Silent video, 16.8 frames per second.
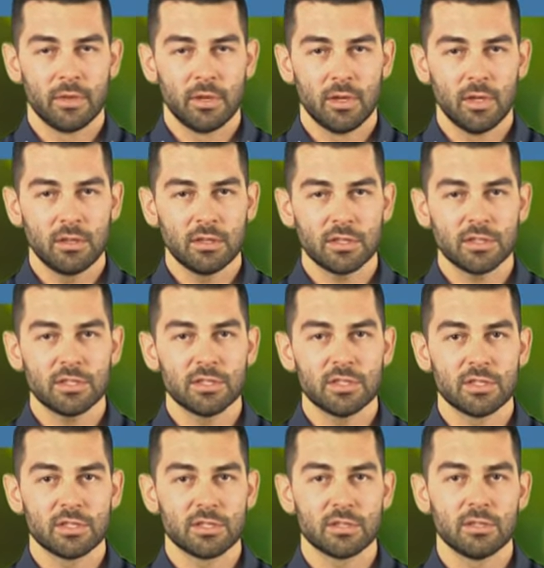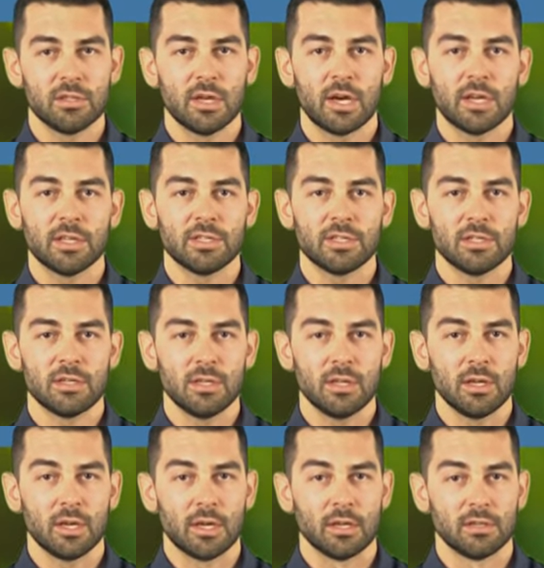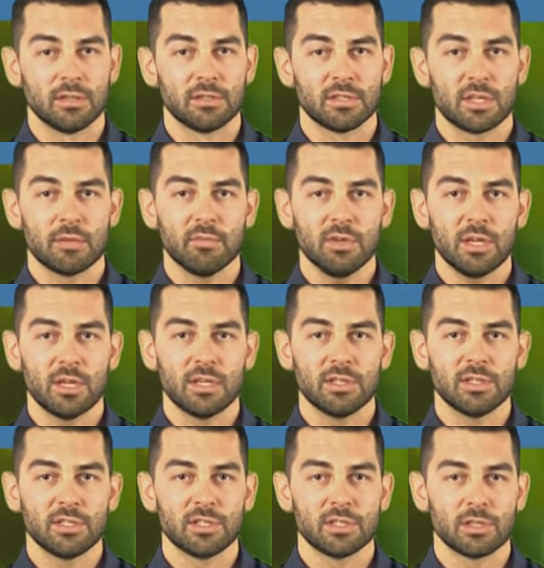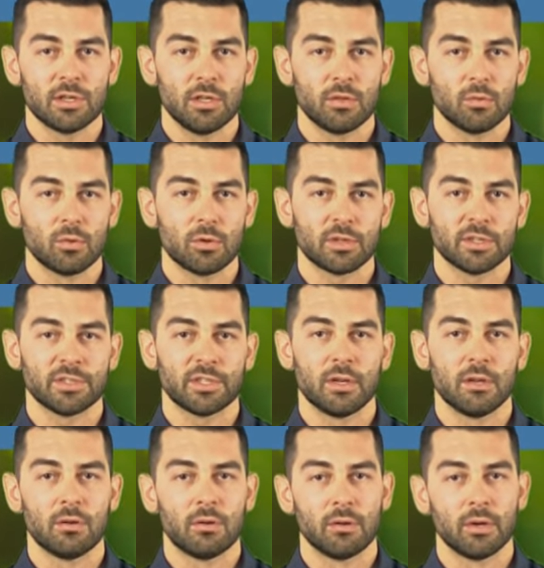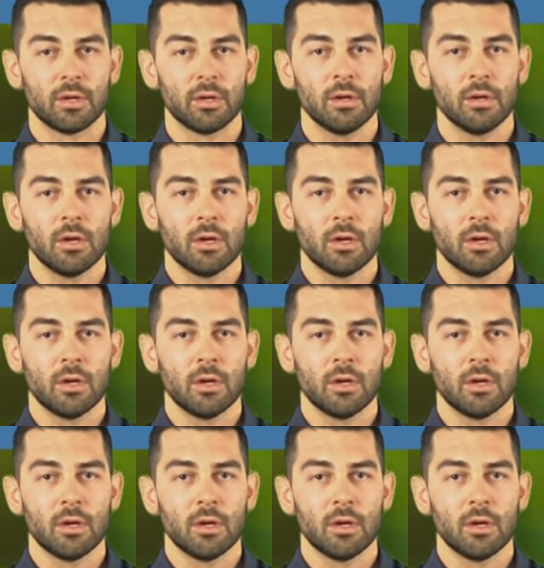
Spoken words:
It assists the ICE and in some cases it works alone,